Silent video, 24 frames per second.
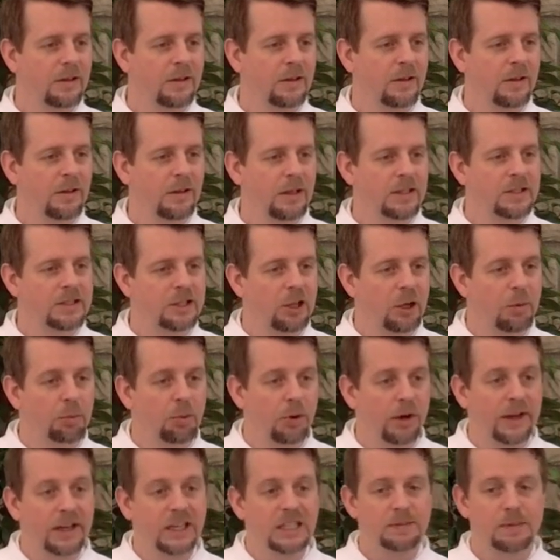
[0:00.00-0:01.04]
He still
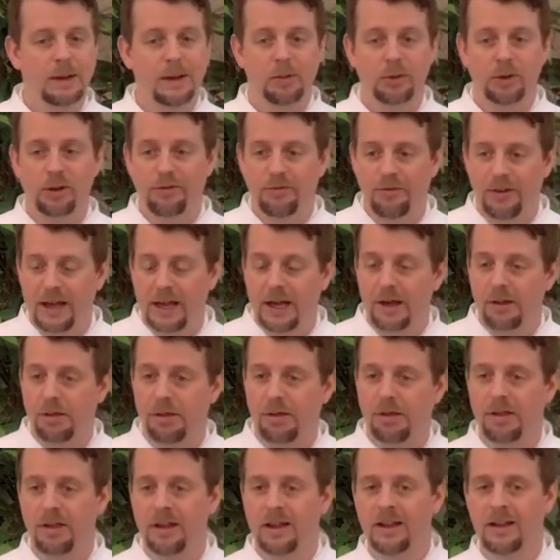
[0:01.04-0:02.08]
brings people to faith
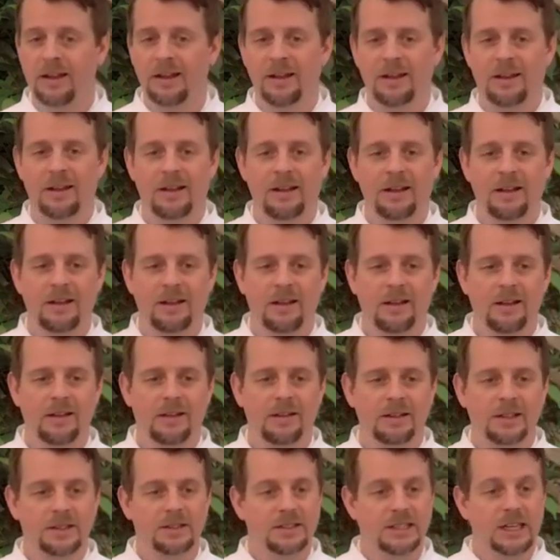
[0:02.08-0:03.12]

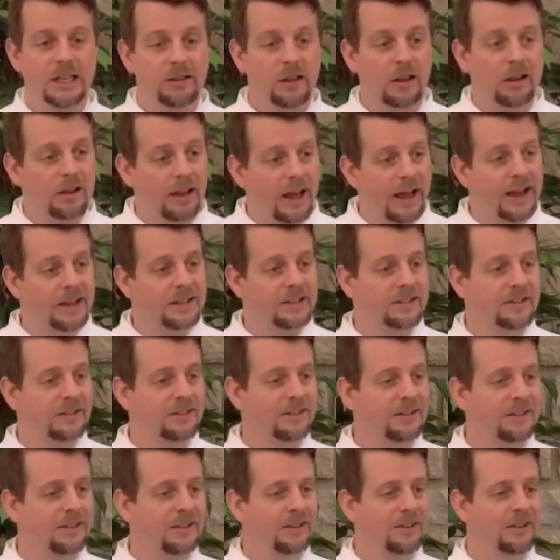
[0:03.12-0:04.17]
to see the light
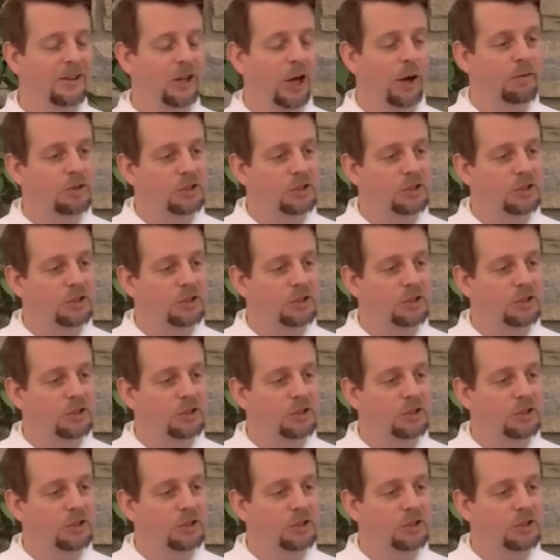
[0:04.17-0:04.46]
of his